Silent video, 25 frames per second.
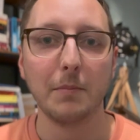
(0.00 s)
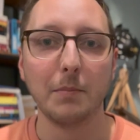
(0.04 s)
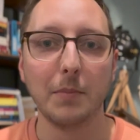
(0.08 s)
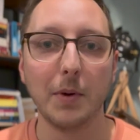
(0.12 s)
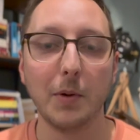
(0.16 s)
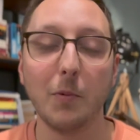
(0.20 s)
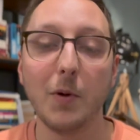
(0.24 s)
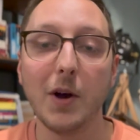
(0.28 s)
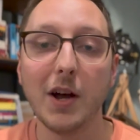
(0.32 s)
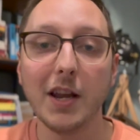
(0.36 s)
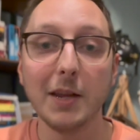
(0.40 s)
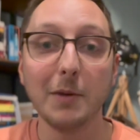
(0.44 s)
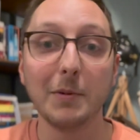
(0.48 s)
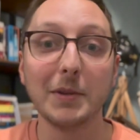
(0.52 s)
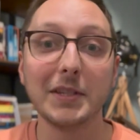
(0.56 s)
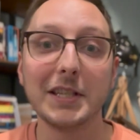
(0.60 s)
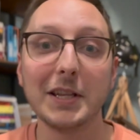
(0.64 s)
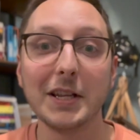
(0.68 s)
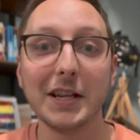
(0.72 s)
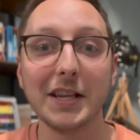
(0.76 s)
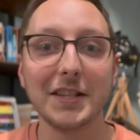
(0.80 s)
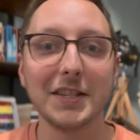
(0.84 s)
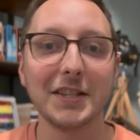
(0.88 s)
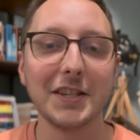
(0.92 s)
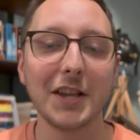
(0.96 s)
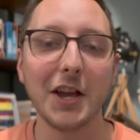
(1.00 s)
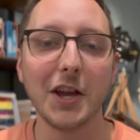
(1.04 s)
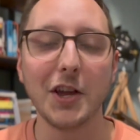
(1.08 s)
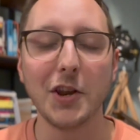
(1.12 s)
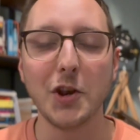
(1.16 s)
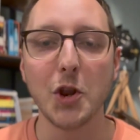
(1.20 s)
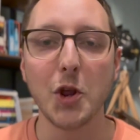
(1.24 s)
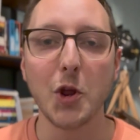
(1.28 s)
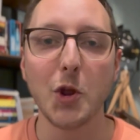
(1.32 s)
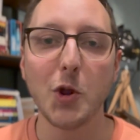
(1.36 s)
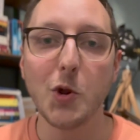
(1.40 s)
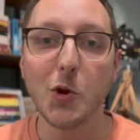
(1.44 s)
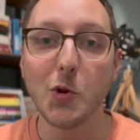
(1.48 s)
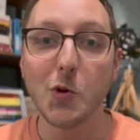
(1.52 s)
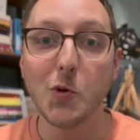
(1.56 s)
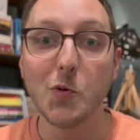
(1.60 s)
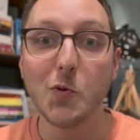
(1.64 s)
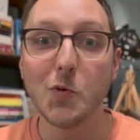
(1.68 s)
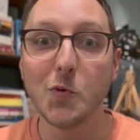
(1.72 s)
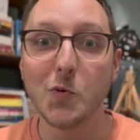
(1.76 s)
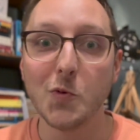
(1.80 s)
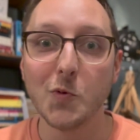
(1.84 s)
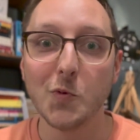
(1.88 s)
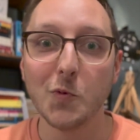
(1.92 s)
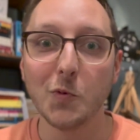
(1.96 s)
But while it was still uncertain who
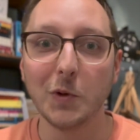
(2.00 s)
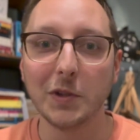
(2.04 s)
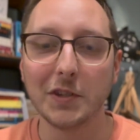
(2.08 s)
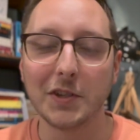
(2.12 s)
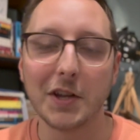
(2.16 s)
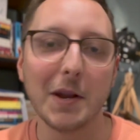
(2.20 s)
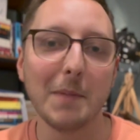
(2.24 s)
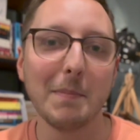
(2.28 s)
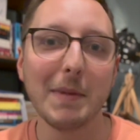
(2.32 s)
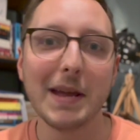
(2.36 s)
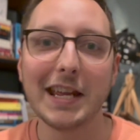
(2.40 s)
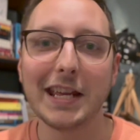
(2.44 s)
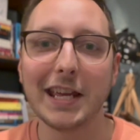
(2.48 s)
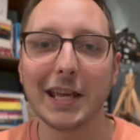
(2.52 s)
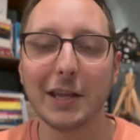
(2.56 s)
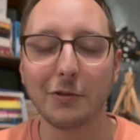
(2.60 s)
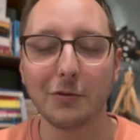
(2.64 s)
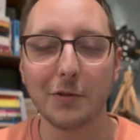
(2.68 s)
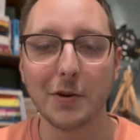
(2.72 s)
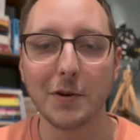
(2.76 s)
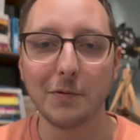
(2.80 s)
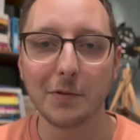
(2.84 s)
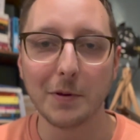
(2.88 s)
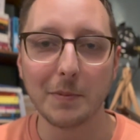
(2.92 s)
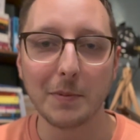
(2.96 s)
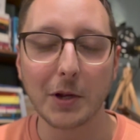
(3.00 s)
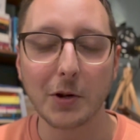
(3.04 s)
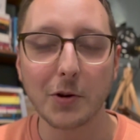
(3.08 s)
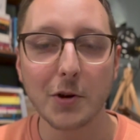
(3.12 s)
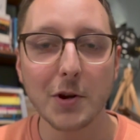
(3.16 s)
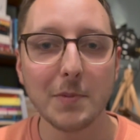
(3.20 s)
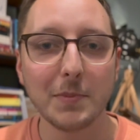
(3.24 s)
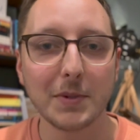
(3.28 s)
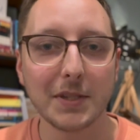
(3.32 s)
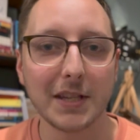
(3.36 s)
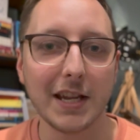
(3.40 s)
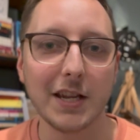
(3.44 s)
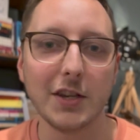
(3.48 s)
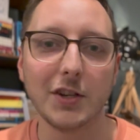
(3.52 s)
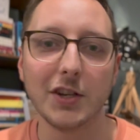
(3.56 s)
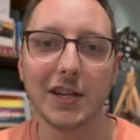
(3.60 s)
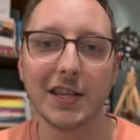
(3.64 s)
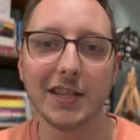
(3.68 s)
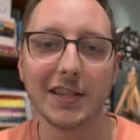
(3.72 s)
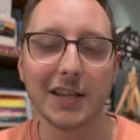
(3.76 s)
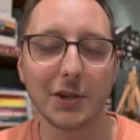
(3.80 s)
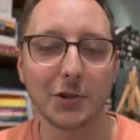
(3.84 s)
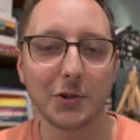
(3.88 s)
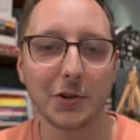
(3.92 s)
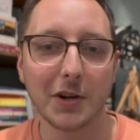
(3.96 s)
was going to make it through from the group stages,
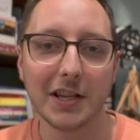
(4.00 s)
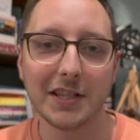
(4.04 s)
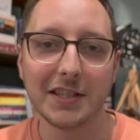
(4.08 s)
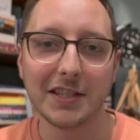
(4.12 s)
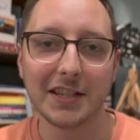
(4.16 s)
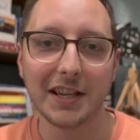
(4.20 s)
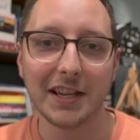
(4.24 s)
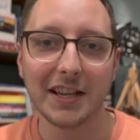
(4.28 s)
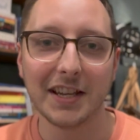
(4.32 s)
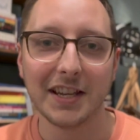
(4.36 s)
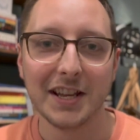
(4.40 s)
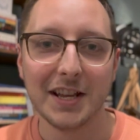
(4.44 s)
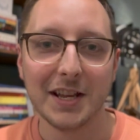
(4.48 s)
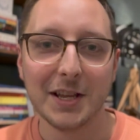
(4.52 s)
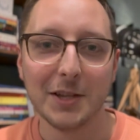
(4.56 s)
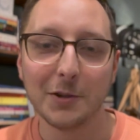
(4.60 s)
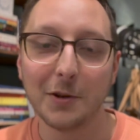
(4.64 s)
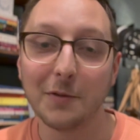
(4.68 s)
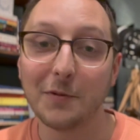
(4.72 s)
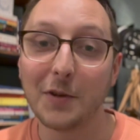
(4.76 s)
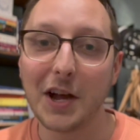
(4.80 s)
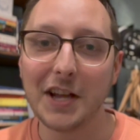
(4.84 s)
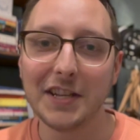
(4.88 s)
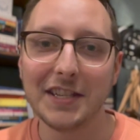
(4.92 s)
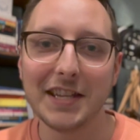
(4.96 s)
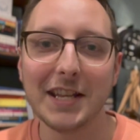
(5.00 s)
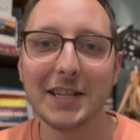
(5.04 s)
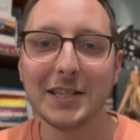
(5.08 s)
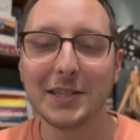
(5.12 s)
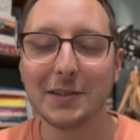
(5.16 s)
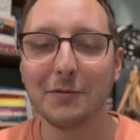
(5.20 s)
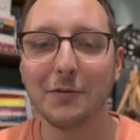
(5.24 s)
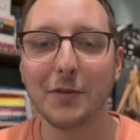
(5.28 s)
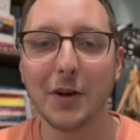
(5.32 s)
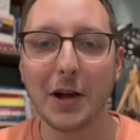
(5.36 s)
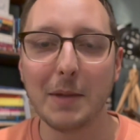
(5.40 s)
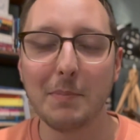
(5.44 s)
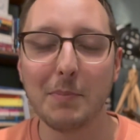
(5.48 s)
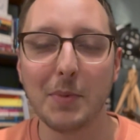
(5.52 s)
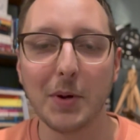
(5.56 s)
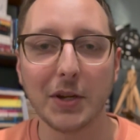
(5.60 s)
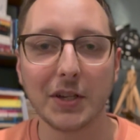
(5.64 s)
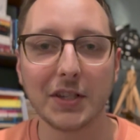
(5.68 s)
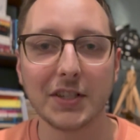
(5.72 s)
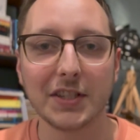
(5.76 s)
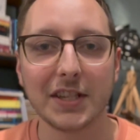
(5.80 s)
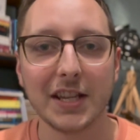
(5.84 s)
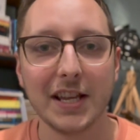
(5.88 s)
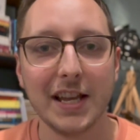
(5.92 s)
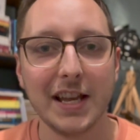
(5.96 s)
I tried to sort of identify
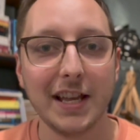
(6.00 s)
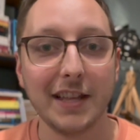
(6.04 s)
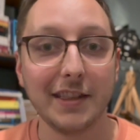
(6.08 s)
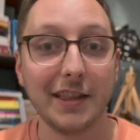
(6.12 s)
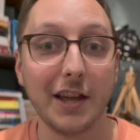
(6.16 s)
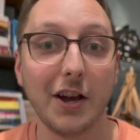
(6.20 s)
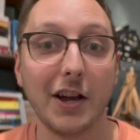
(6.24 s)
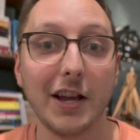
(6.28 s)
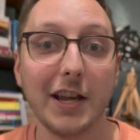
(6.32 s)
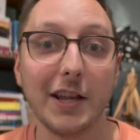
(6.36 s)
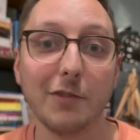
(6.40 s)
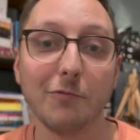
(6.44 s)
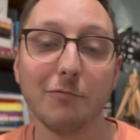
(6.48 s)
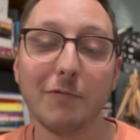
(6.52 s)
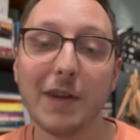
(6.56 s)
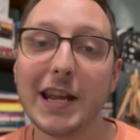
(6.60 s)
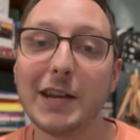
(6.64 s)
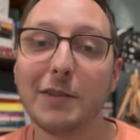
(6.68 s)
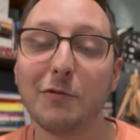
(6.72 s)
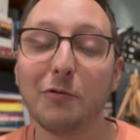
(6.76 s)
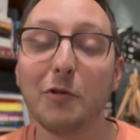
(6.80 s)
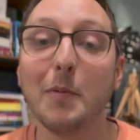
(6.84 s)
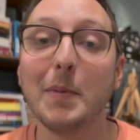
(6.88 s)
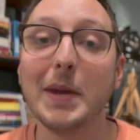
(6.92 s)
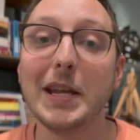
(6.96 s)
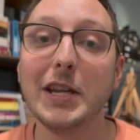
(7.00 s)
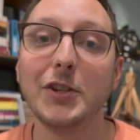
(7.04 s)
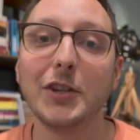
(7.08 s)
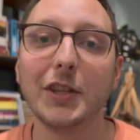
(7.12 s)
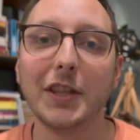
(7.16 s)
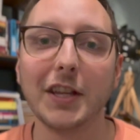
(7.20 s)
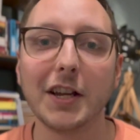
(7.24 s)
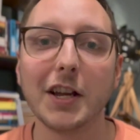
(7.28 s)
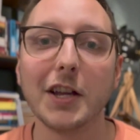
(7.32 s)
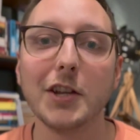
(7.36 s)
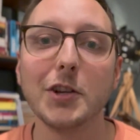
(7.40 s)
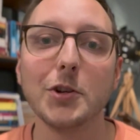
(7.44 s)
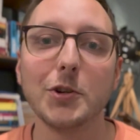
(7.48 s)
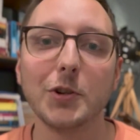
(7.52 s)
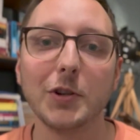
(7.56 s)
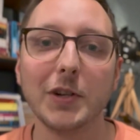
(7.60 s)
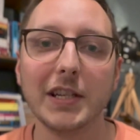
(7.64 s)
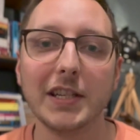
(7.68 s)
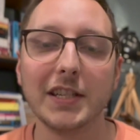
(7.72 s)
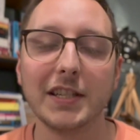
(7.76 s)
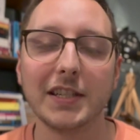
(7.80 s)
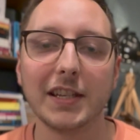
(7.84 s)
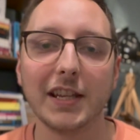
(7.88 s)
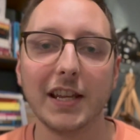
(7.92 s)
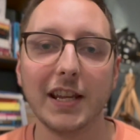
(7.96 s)
books that I had read from each of the
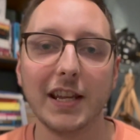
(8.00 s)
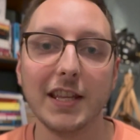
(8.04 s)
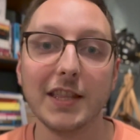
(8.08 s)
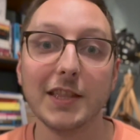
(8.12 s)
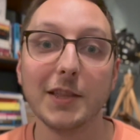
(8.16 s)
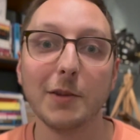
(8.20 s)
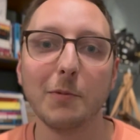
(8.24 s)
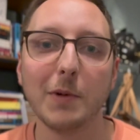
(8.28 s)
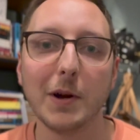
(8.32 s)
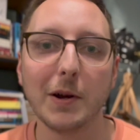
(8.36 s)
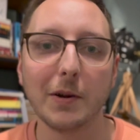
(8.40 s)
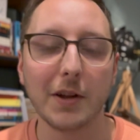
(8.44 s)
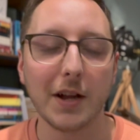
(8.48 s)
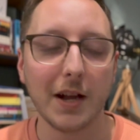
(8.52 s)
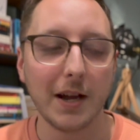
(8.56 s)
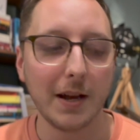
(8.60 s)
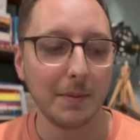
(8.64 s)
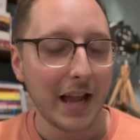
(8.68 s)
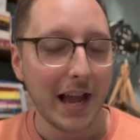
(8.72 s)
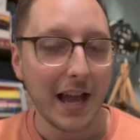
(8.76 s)
countries in the World Cup.